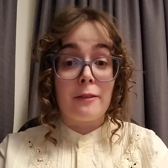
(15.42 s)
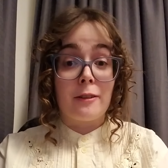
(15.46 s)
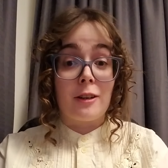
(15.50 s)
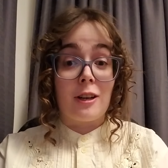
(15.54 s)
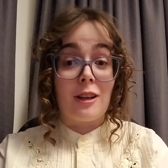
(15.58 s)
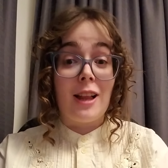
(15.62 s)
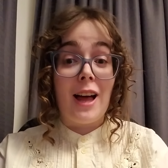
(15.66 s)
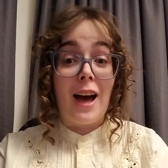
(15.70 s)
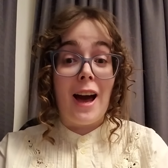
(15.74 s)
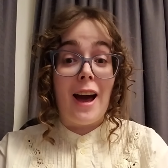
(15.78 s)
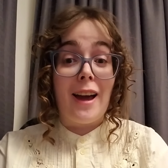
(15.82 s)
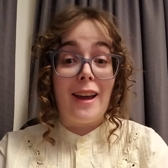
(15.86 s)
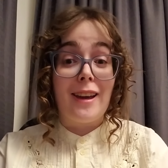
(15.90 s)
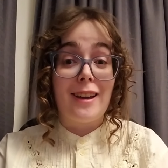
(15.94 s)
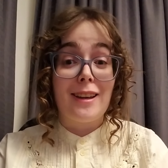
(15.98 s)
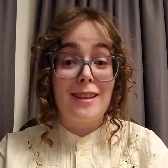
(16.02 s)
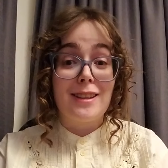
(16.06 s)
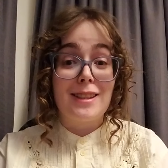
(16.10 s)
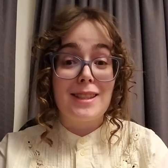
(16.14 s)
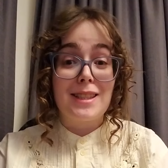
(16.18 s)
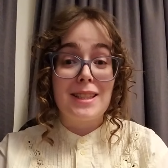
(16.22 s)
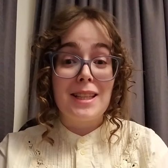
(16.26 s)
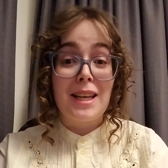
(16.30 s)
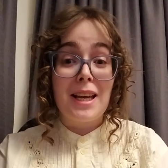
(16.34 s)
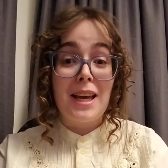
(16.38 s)

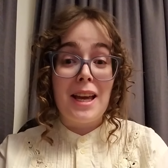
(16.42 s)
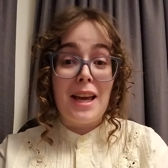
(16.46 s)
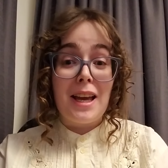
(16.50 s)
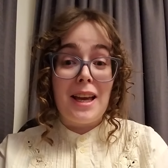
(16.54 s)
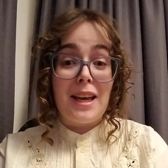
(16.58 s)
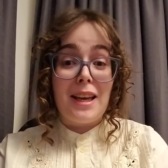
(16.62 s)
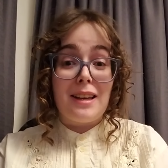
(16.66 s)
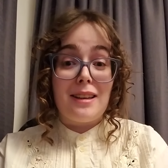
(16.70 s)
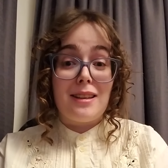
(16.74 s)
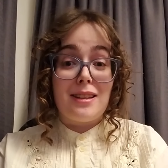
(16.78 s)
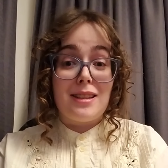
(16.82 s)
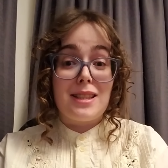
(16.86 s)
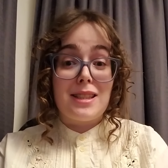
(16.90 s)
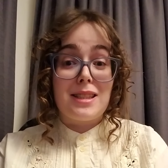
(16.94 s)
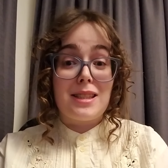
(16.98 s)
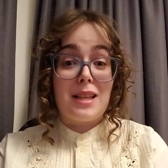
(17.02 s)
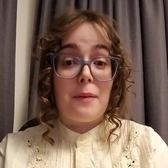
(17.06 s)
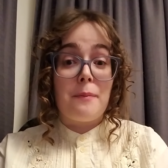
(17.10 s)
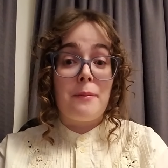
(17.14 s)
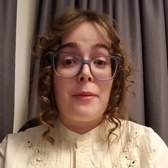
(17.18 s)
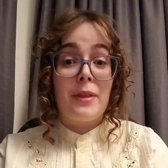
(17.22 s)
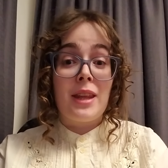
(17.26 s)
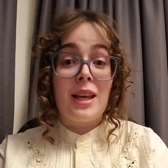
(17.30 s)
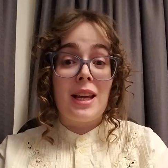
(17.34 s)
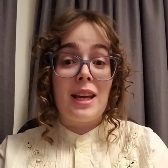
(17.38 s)
realize
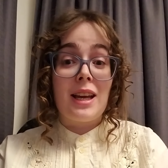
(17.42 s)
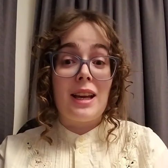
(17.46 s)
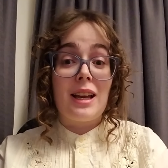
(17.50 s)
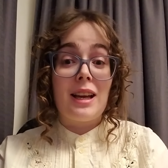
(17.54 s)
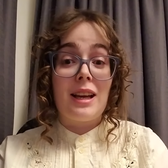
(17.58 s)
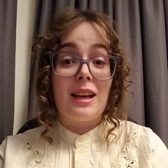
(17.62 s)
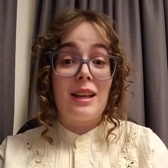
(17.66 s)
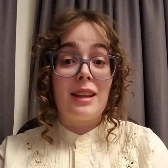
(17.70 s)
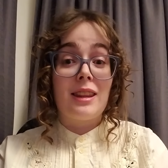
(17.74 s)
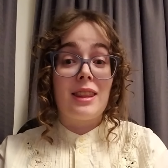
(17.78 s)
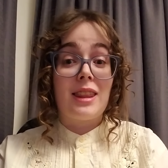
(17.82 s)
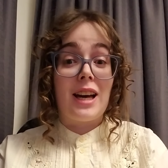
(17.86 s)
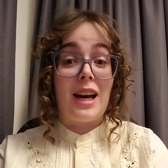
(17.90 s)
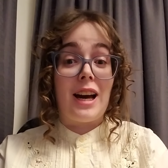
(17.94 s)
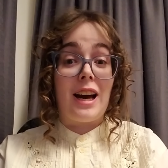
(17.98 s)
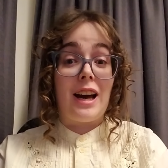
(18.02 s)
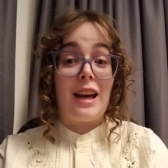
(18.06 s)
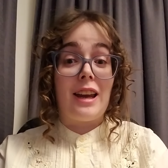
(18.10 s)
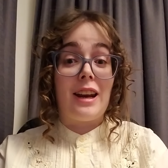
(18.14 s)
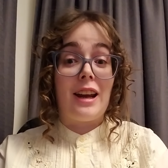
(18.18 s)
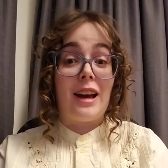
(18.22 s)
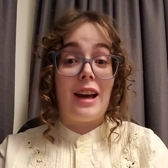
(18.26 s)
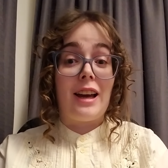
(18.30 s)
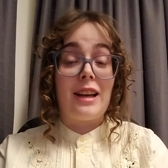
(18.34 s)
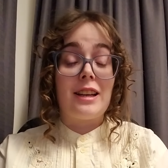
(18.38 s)
something
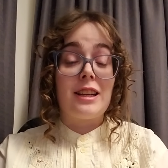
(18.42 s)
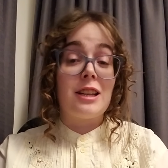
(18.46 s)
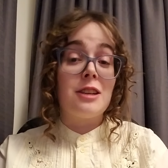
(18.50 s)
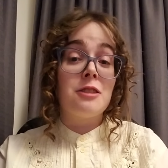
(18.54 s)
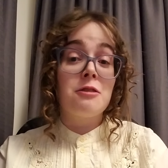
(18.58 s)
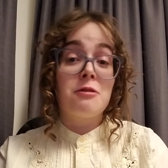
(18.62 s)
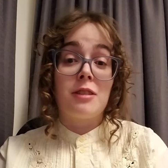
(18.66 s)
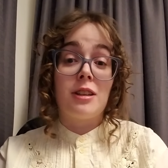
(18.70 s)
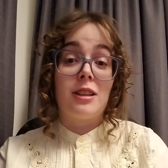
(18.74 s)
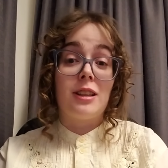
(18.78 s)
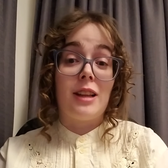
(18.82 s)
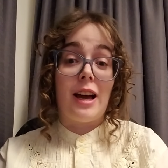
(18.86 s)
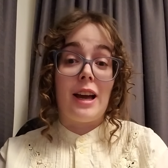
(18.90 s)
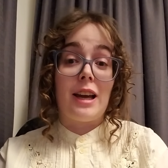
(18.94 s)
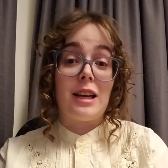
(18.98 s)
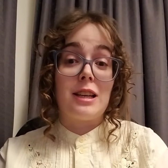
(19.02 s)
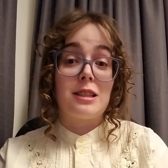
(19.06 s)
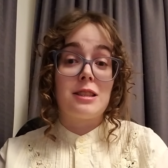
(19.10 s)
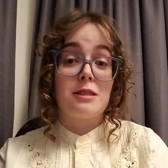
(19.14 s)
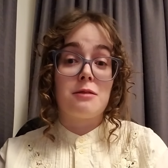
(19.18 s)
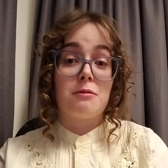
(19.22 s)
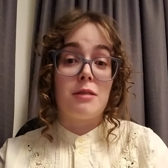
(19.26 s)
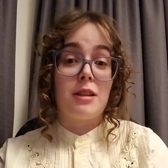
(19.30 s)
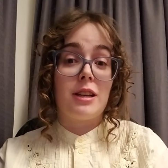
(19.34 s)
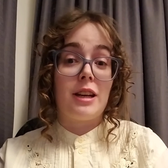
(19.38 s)
that I didn't
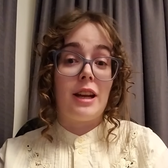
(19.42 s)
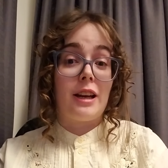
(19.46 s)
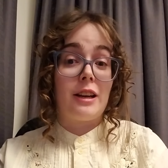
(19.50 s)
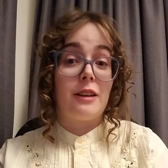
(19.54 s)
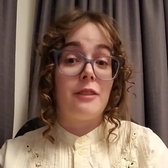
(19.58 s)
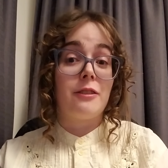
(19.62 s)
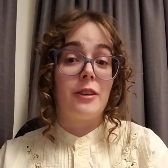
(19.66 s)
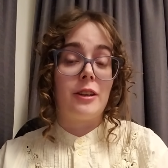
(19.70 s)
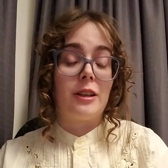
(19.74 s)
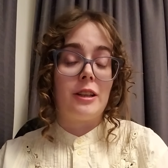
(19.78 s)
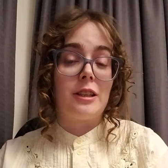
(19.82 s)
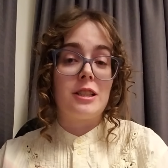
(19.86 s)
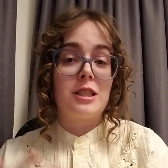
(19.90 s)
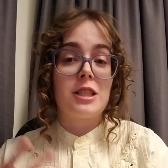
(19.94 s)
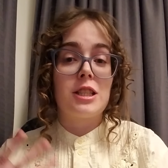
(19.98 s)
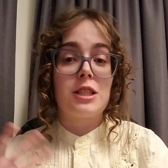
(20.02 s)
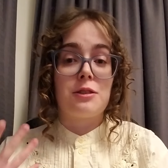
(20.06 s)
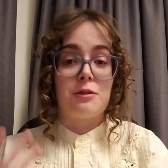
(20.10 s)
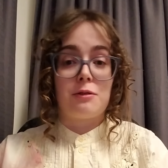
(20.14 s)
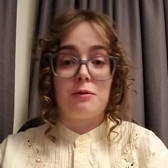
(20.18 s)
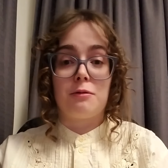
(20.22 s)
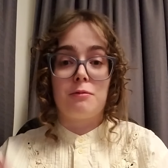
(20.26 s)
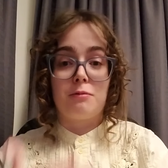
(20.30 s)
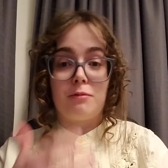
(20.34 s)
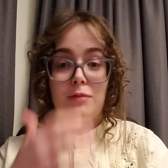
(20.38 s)
realize when I first,
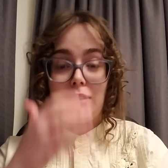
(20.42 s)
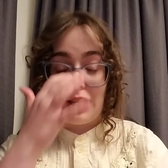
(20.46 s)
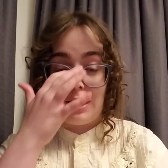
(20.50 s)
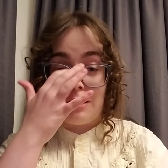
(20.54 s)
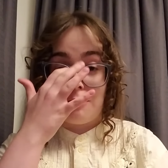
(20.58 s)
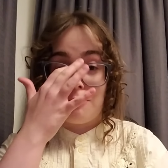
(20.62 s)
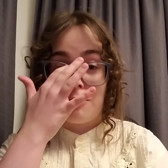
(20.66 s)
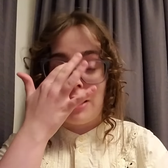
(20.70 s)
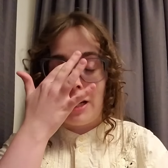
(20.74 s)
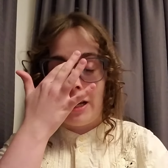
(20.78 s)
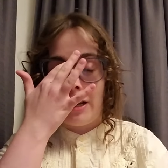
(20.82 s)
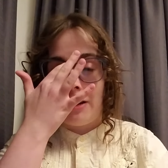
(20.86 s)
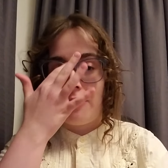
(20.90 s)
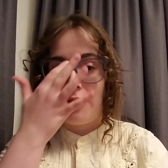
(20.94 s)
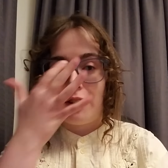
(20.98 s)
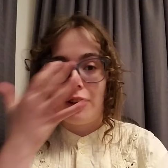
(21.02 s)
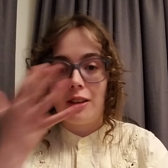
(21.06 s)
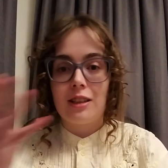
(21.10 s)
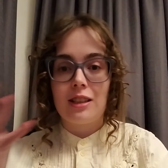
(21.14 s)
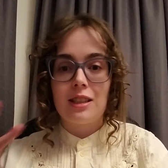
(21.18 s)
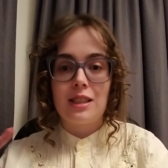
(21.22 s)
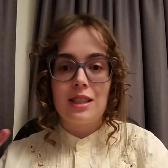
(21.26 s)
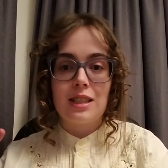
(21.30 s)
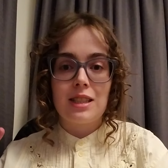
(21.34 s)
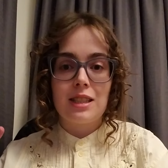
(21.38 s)
like when I
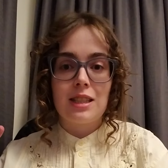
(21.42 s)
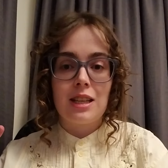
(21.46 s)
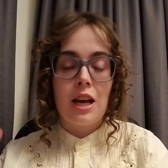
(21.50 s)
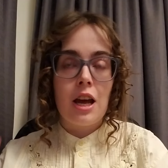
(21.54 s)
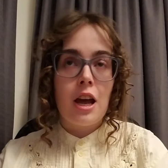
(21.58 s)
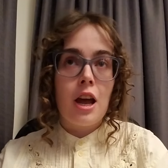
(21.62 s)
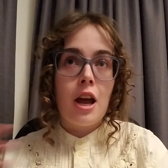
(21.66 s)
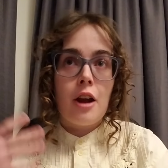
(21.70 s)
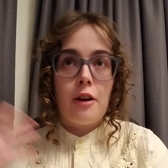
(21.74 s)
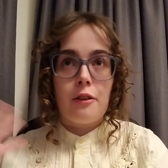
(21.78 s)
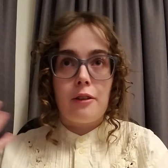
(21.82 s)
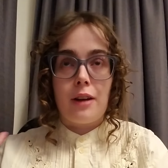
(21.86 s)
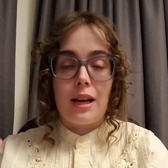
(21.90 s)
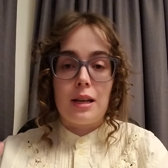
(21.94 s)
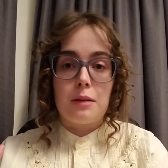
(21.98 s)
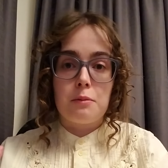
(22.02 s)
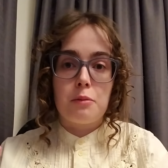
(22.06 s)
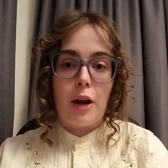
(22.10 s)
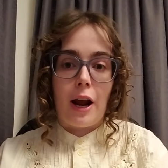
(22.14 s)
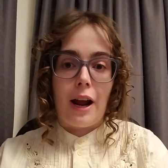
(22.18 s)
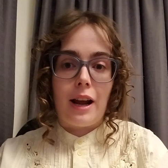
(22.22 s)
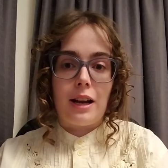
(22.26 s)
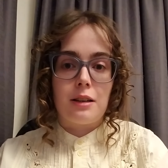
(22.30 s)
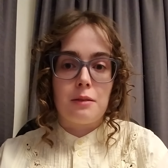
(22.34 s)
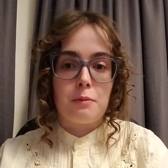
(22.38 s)
first read
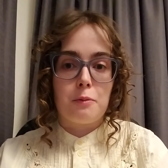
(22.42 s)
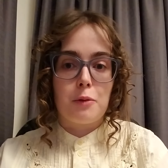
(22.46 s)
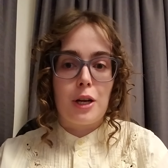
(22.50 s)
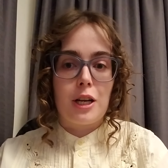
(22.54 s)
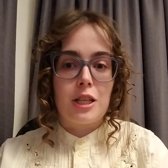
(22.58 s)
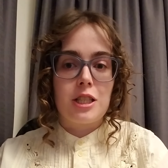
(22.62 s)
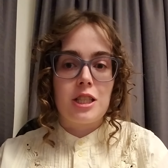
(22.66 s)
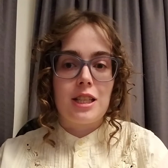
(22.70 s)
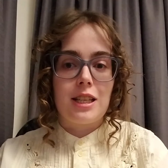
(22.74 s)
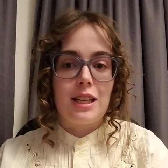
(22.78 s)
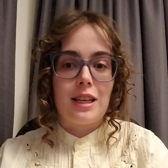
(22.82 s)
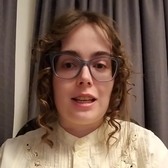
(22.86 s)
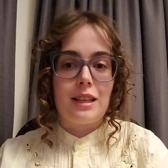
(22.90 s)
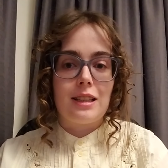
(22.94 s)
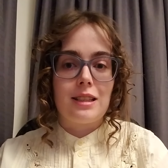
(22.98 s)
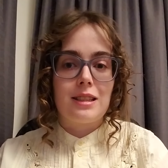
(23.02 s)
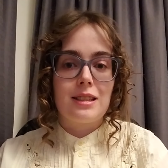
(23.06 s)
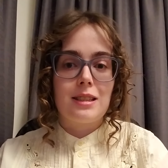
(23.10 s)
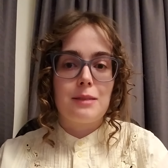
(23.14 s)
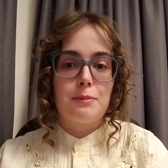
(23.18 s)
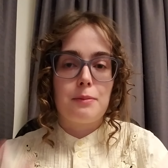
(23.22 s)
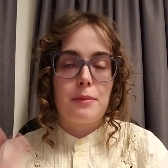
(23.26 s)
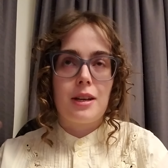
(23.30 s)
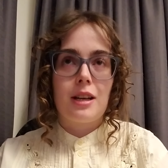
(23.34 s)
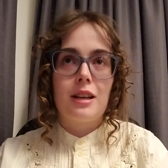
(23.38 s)
Pride and Prejudice,
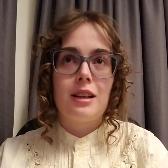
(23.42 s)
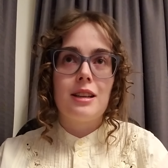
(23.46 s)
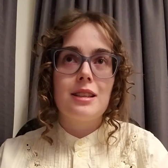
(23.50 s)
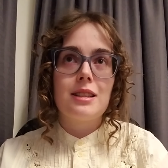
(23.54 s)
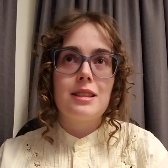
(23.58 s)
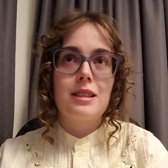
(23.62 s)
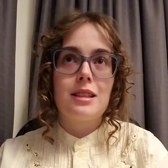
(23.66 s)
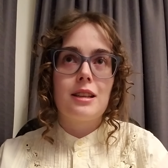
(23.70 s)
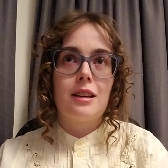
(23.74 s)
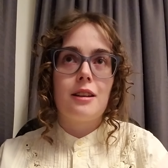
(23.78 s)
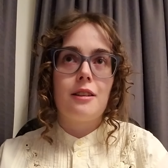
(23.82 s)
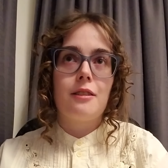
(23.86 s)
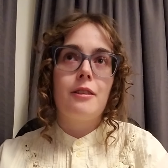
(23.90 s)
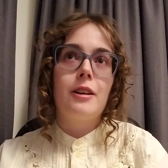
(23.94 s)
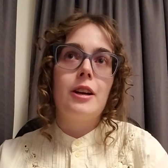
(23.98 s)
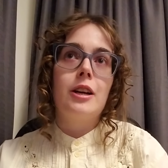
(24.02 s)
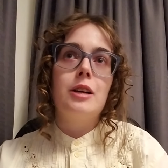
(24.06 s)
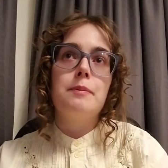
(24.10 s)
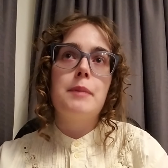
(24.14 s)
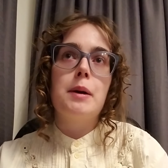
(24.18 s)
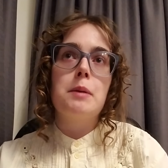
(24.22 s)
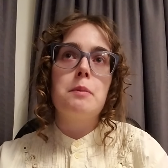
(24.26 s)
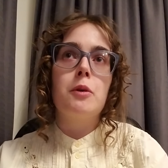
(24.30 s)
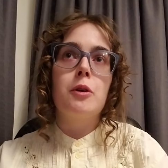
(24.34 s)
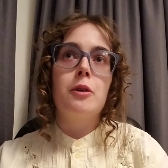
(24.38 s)
because if I
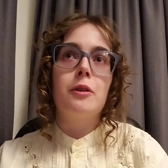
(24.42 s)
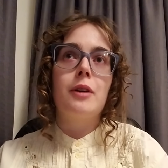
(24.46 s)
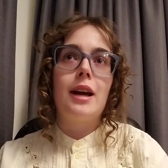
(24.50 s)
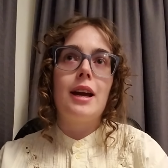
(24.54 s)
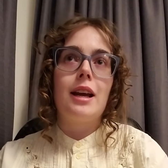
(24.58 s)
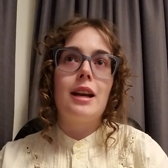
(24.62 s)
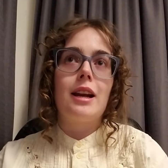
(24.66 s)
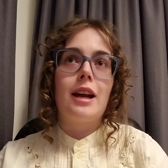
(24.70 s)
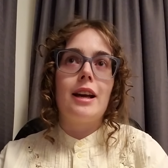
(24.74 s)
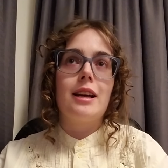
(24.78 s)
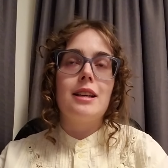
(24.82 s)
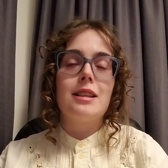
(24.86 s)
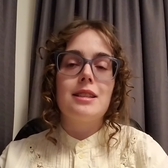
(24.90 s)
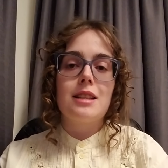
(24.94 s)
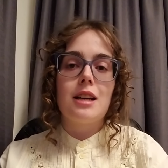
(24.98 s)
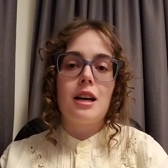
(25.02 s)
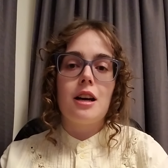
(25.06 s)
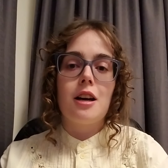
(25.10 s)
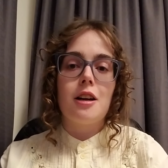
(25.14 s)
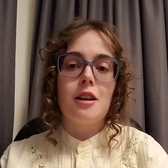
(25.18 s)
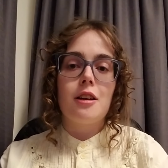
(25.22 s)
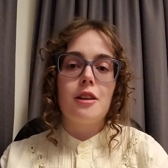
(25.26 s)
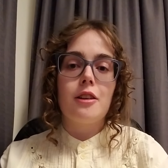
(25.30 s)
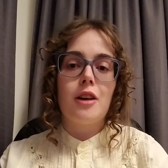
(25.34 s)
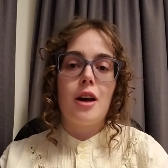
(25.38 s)
remember right, I
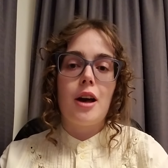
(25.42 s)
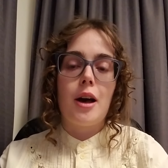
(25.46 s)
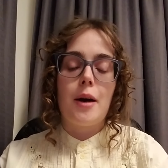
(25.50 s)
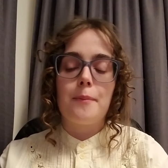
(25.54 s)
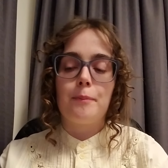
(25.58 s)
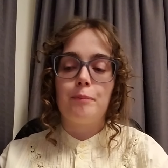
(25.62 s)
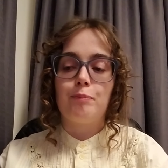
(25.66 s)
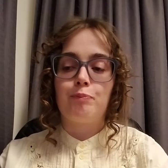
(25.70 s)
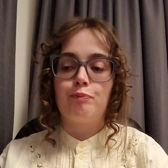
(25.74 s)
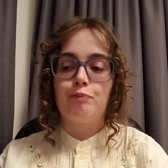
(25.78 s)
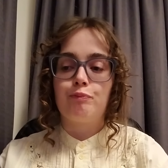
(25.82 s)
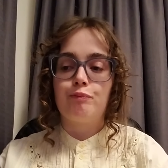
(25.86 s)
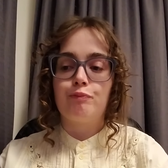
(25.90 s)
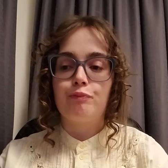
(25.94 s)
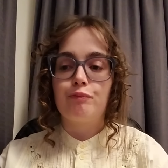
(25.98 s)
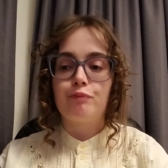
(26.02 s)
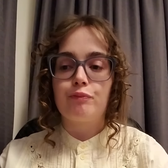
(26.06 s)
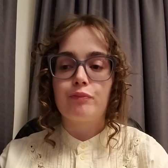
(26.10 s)
saw um,